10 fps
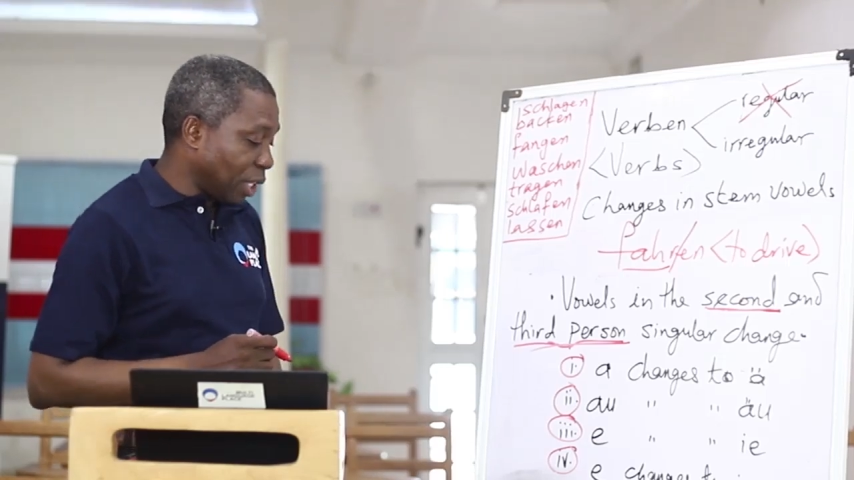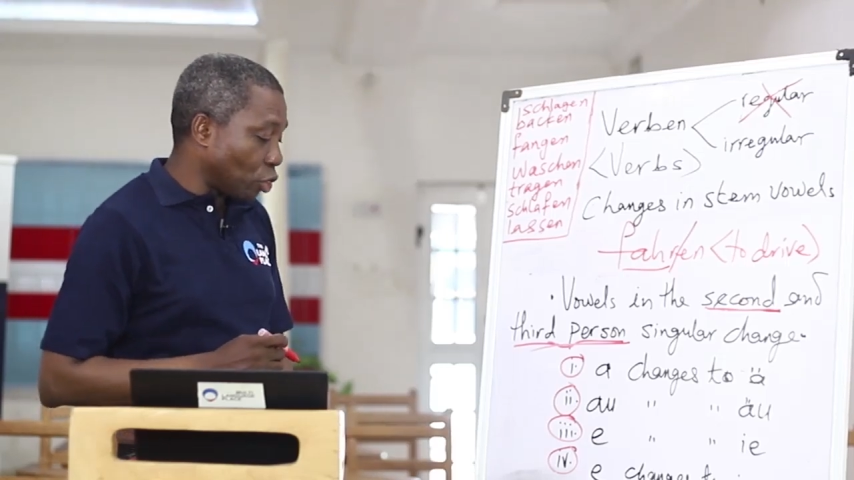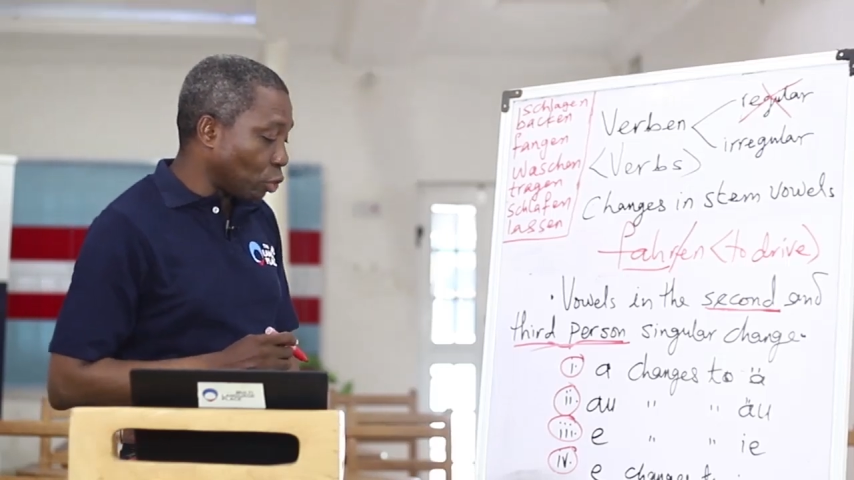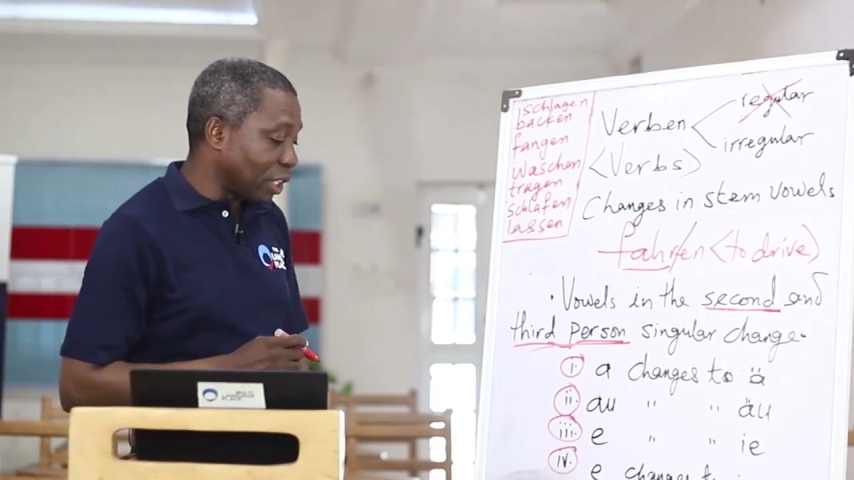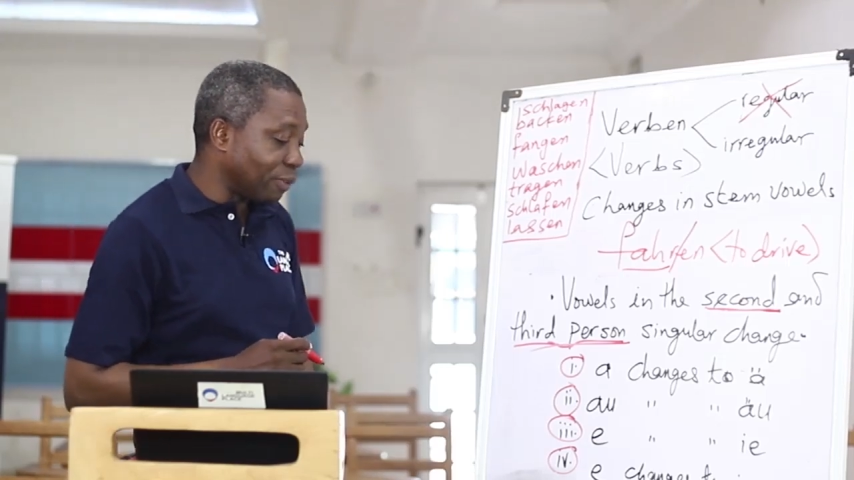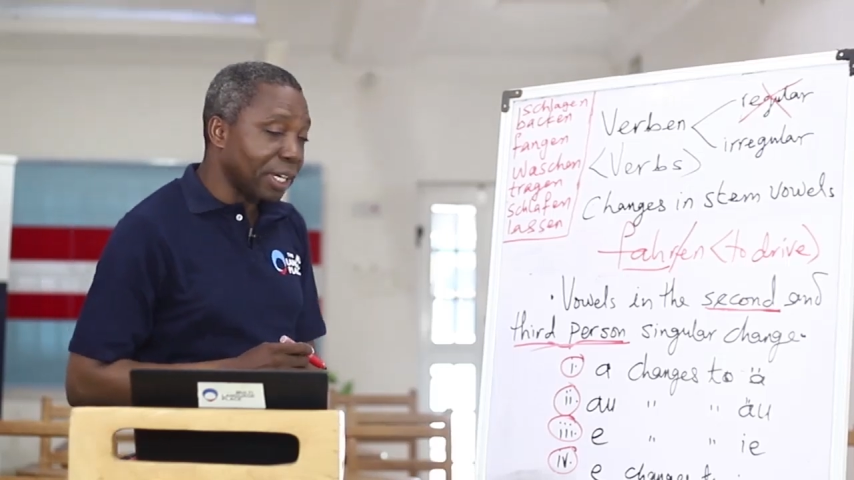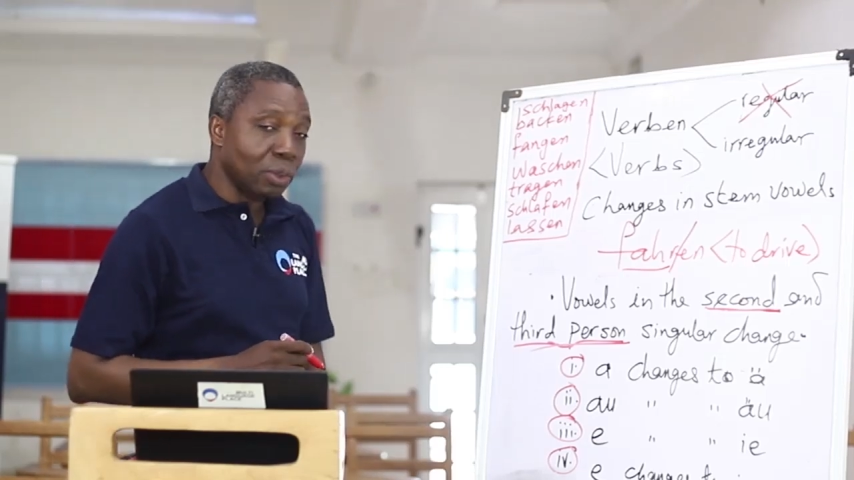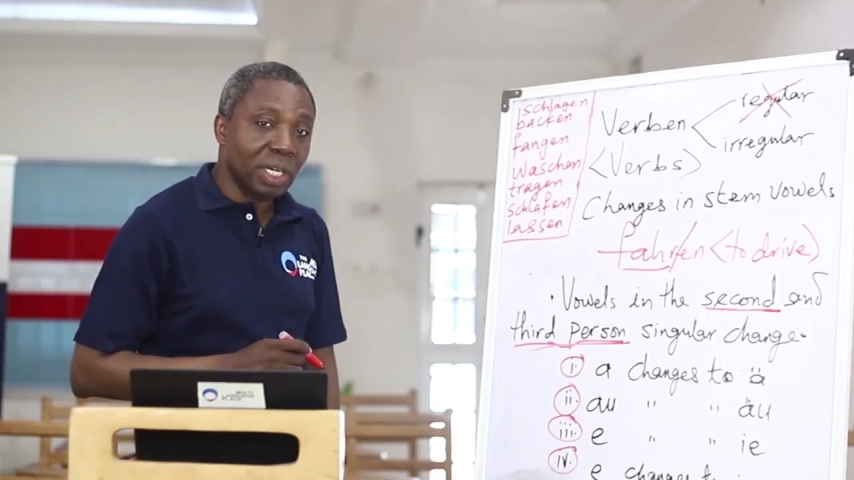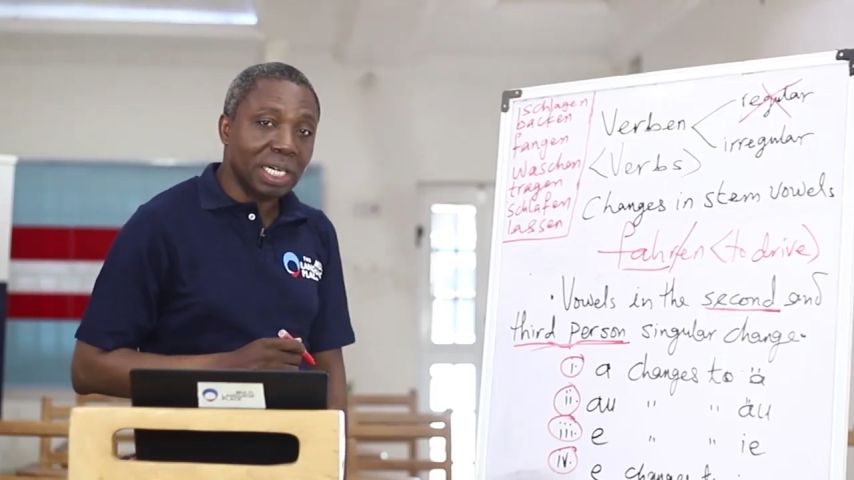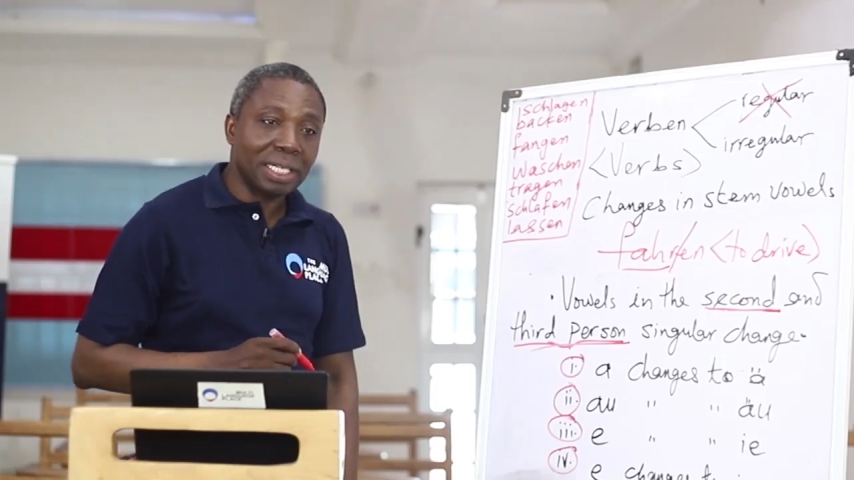Please note it very
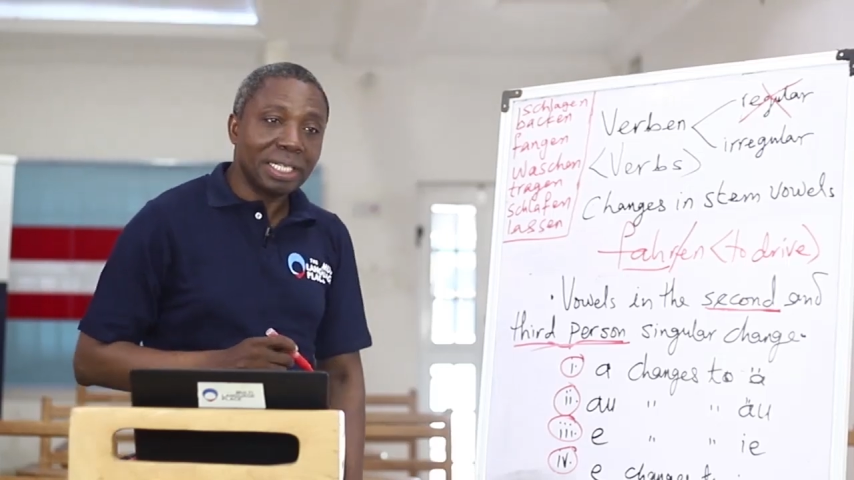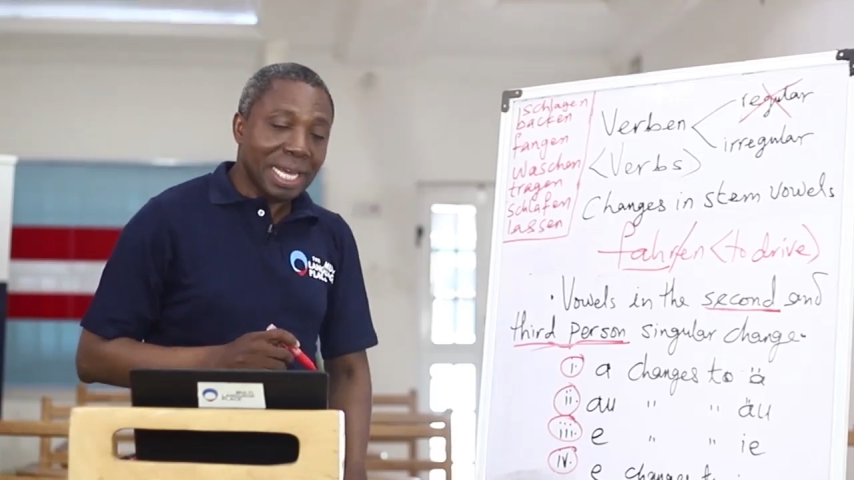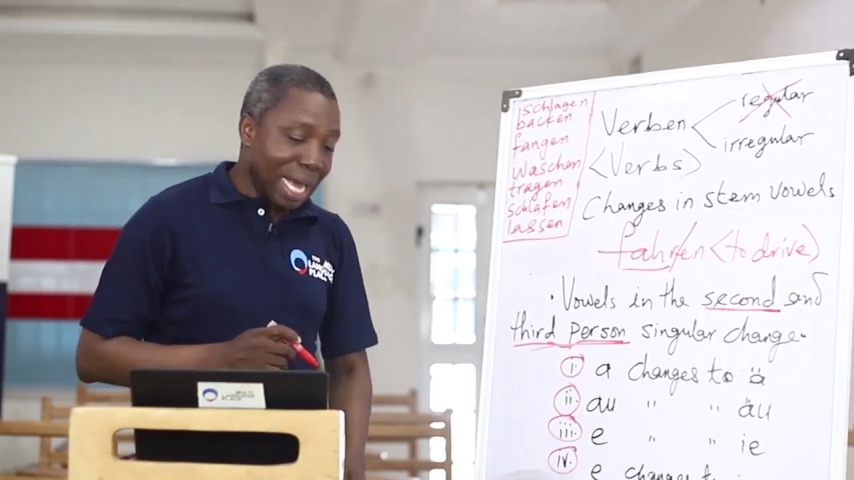well.